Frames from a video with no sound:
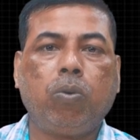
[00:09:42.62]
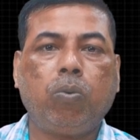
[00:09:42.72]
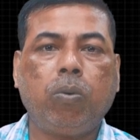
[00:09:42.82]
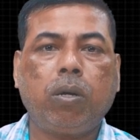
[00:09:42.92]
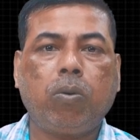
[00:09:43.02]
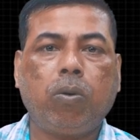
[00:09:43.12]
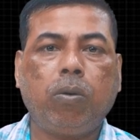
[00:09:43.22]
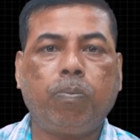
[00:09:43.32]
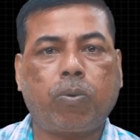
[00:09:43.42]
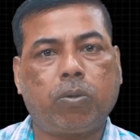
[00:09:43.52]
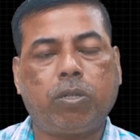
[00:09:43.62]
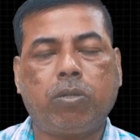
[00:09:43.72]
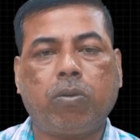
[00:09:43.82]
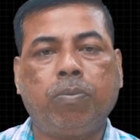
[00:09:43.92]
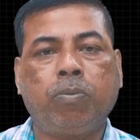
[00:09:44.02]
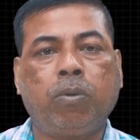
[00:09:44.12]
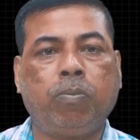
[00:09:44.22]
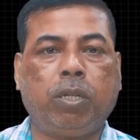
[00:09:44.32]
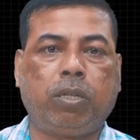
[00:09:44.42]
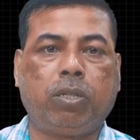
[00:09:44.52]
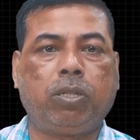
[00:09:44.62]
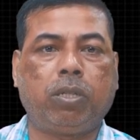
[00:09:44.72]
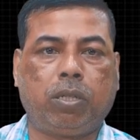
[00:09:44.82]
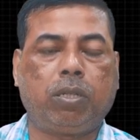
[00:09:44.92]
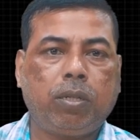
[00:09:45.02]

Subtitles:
overall process of communication.